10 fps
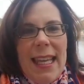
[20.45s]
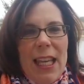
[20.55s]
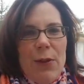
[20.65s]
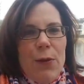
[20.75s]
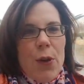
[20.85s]

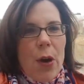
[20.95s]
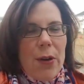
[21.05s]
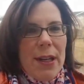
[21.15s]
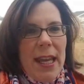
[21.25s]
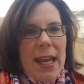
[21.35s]
If you
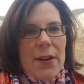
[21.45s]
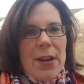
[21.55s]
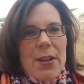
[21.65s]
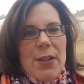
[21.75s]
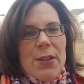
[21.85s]
are in the
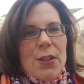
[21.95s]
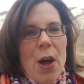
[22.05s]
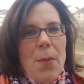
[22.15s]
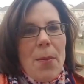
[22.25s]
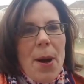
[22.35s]
area,
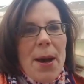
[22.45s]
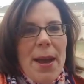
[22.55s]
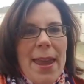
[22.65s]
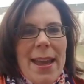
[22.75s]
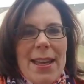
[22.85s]
stop
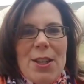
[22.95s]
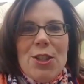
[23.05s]
by and